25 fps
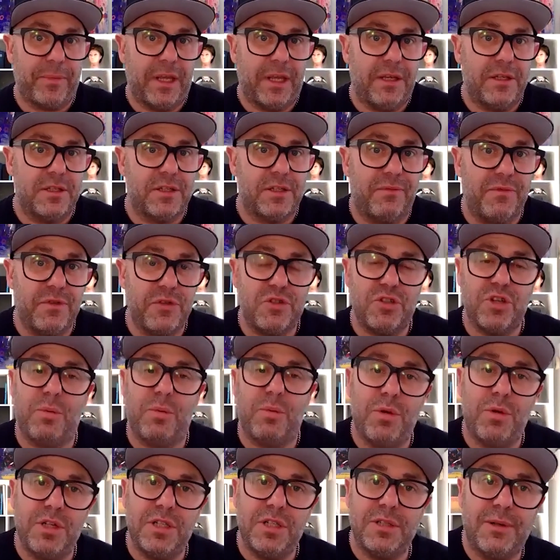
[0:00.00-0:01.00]
So for
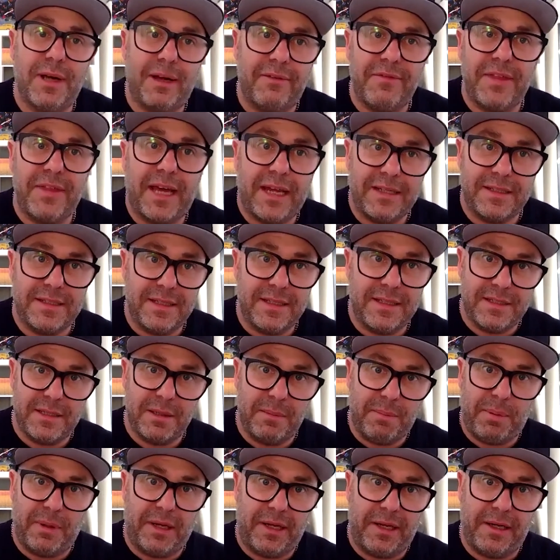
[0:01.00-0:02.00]
someone to have that
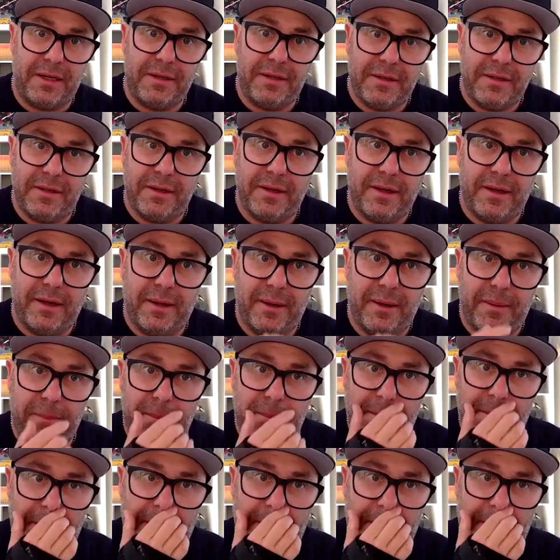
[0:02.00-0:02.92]
discipline, and